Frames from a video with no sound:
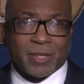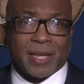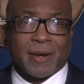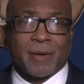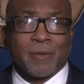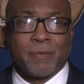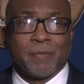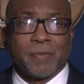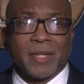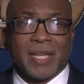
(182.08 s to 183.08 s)
care.
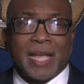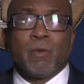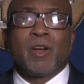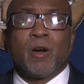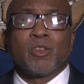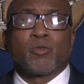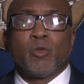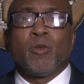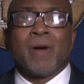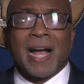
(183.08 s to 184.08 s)
It will cause
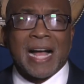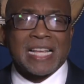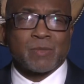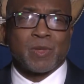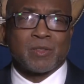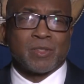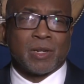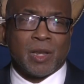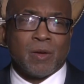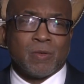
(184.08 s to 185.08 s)
rural hospitals to
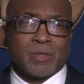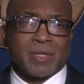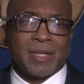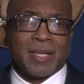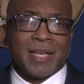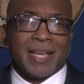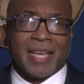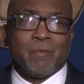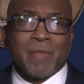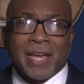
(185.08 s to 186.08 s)
close
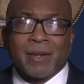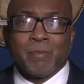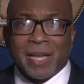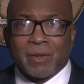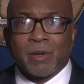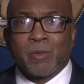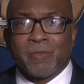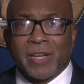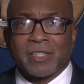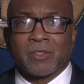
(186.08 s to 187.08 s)
and medical
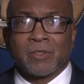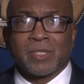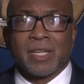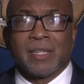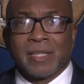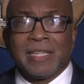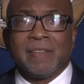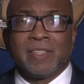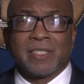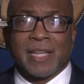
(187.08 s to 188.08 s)
professionals to
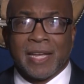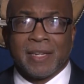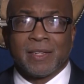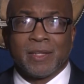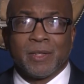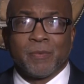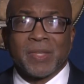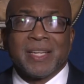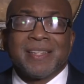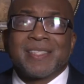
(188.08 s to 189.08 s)
leave the state.
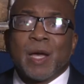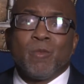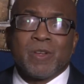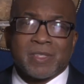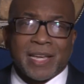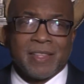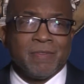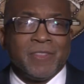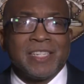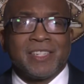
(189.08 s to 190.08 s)
Some will say the
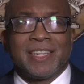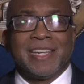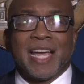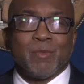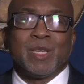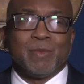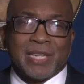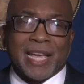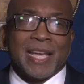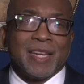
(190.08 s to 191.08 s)
vision cannot be
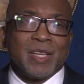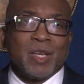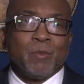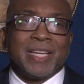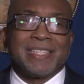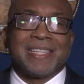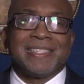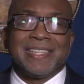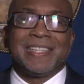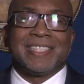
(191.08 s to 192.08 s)
obtained because they
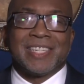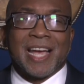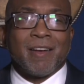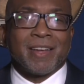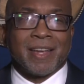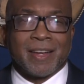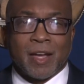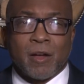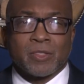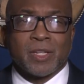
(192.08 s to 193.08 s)
see that child care
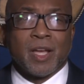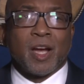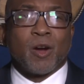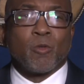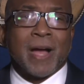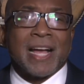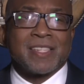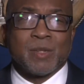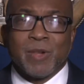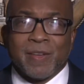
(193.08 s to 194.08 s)
costs are
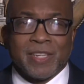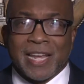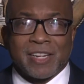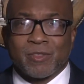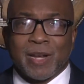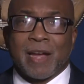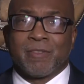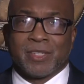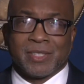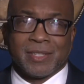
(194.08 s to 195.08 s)
rising above the national
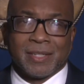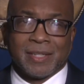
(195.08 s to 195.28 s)
average,